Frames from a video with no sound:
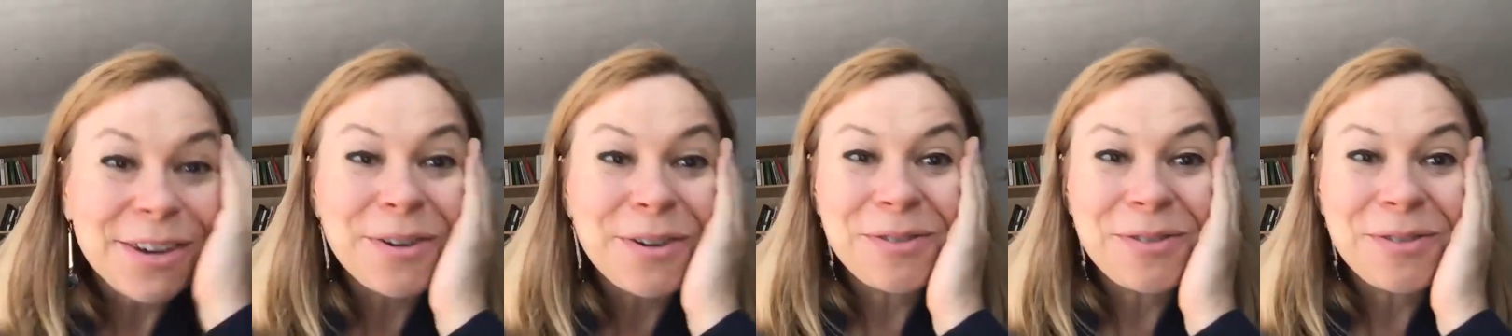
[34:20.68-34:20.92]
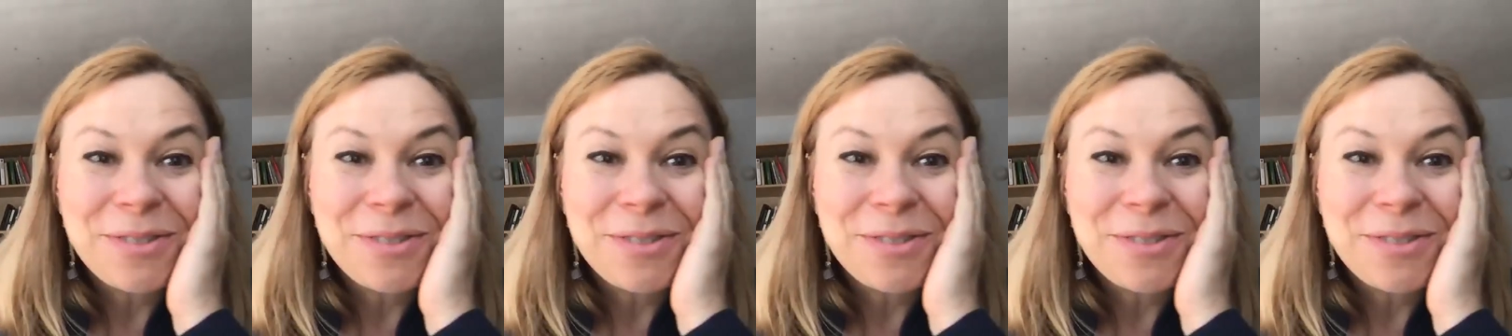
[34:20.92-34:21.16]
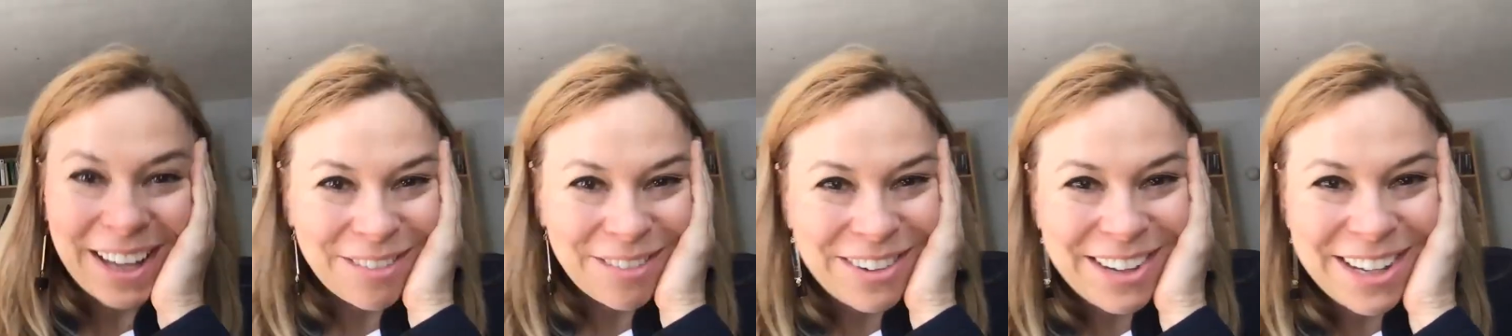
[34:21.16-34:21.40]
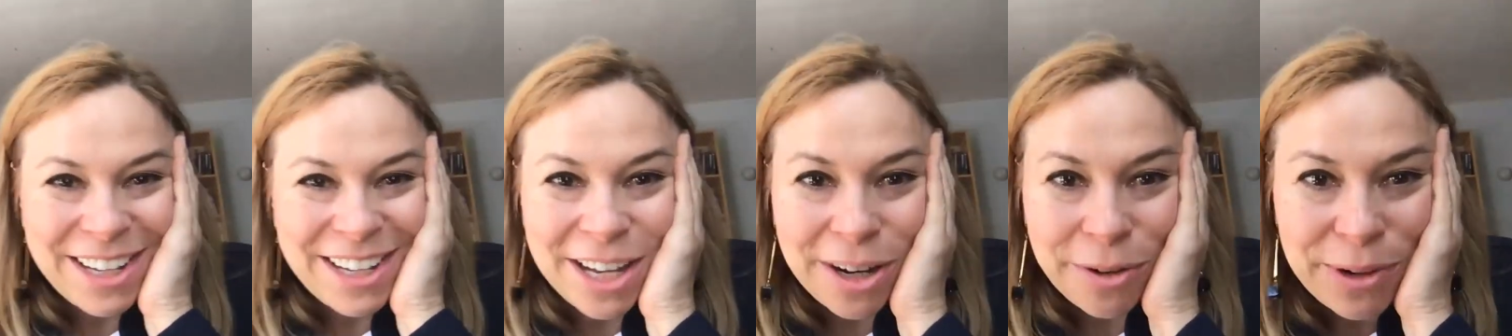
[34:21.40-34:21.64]
so
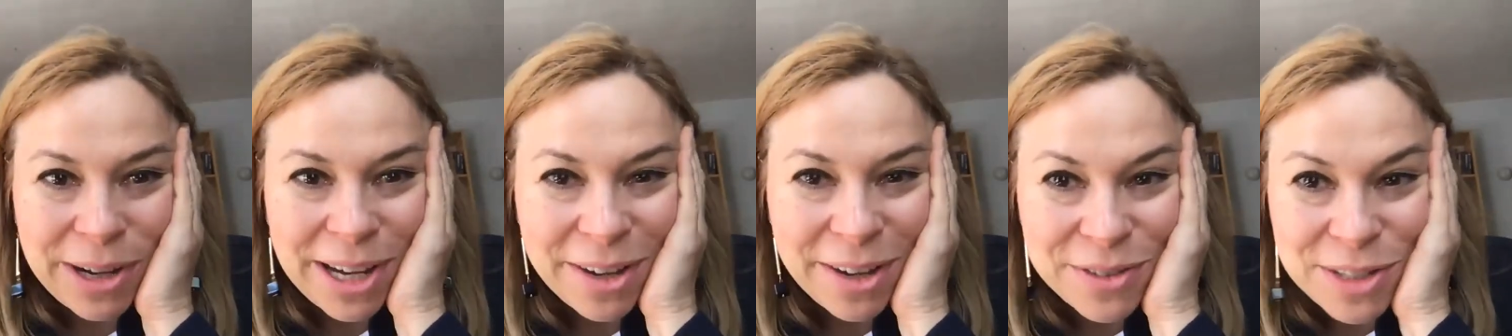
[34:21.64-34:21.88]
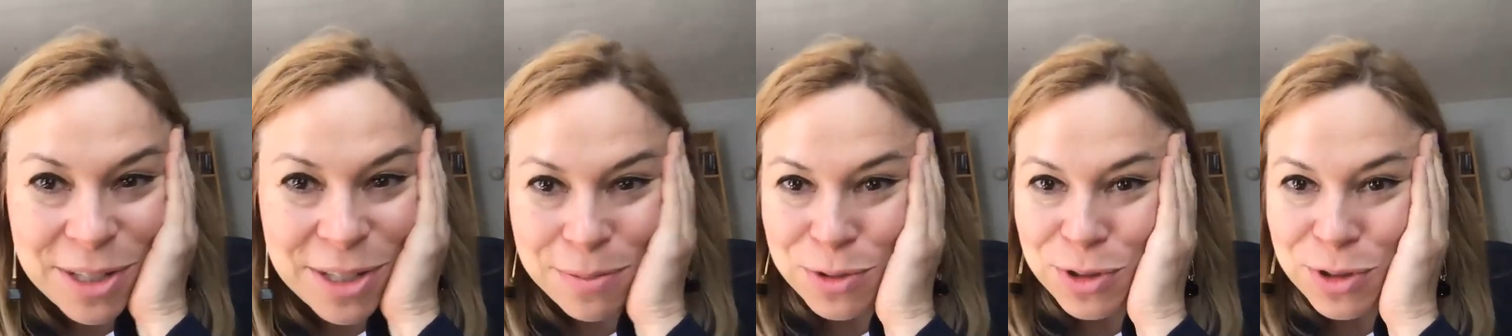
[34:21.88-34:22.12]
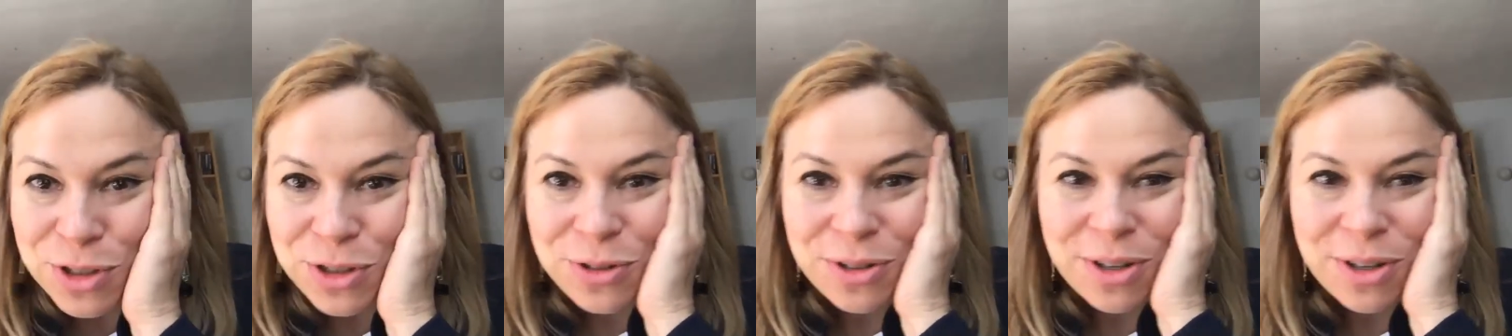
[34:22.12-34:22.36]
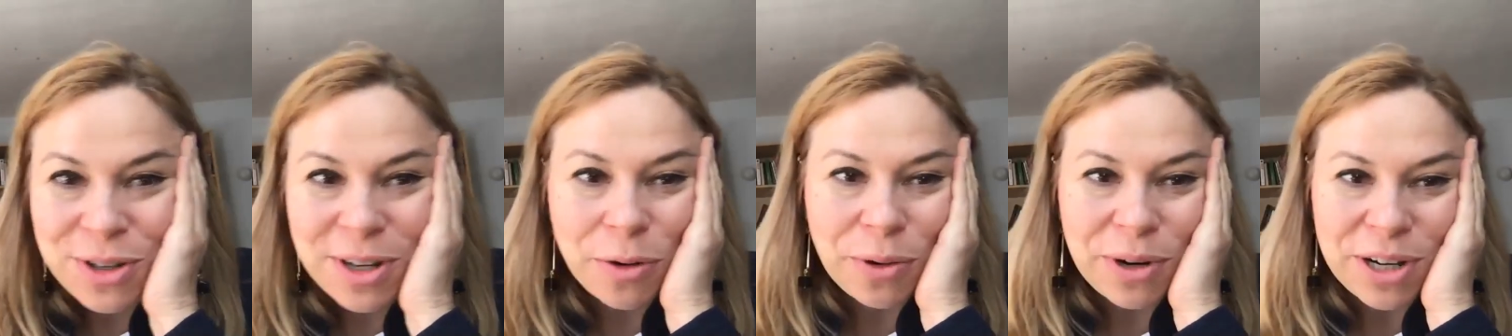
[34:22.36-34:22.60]
can we have
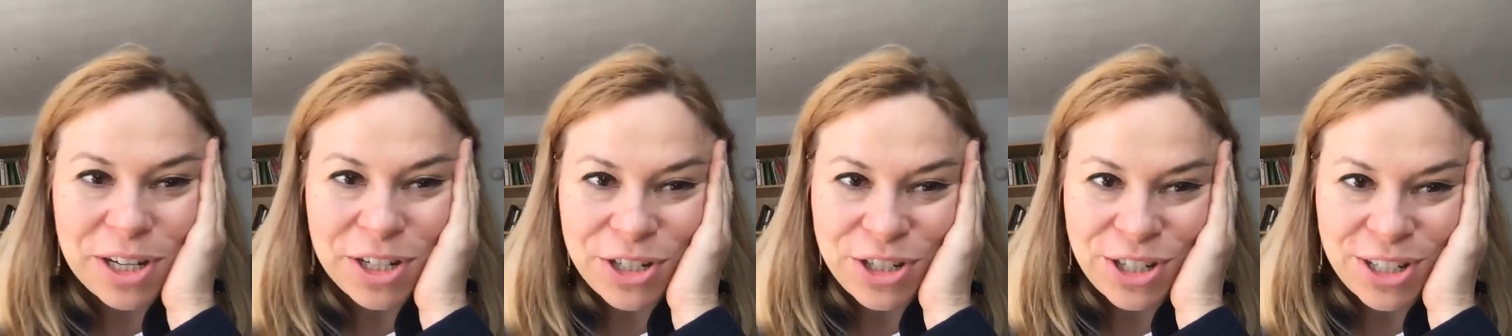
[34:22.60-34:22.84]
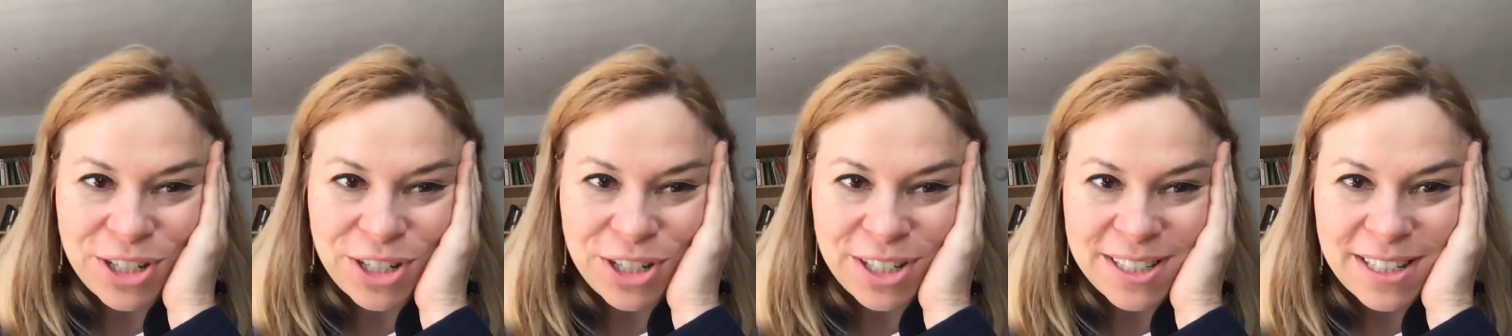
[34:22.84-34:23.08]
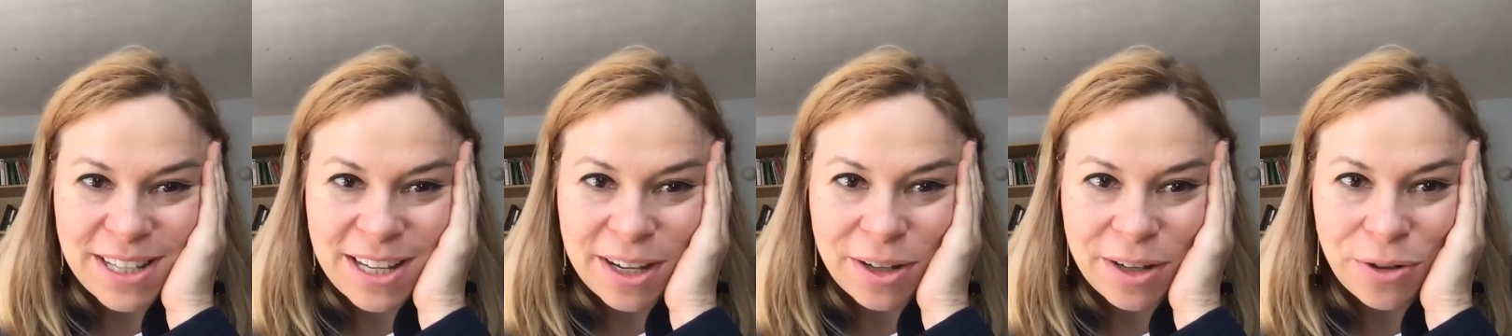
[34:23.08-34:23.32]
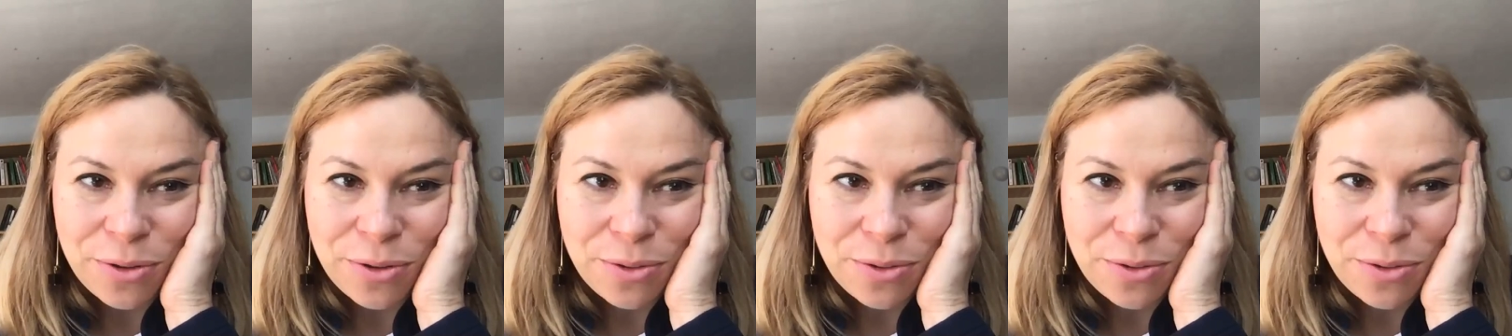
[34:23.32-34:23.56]
some student
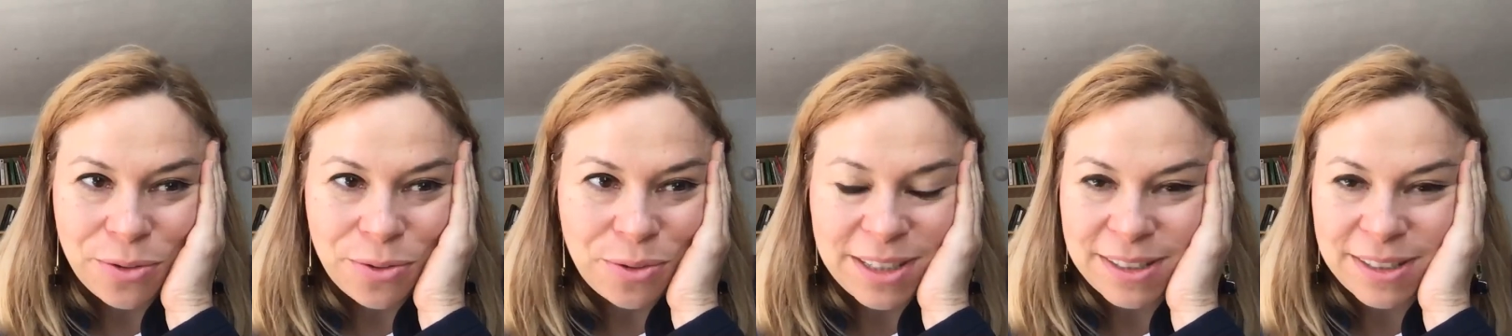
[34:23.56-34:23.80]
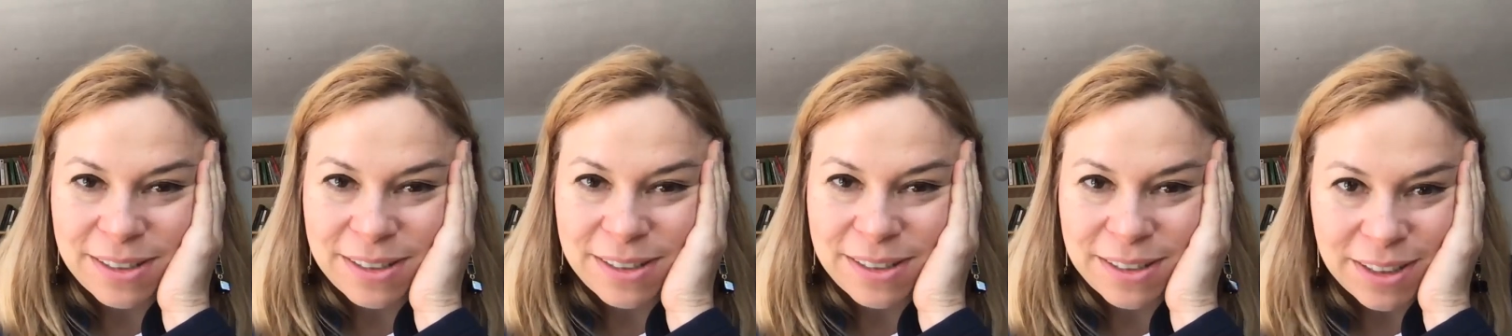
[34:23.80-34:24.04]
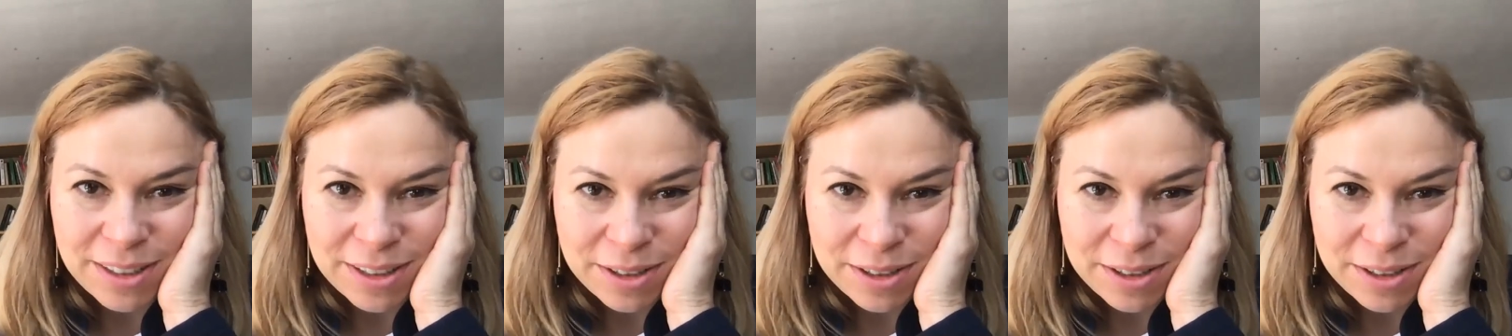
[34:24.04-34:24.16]
questions? Can you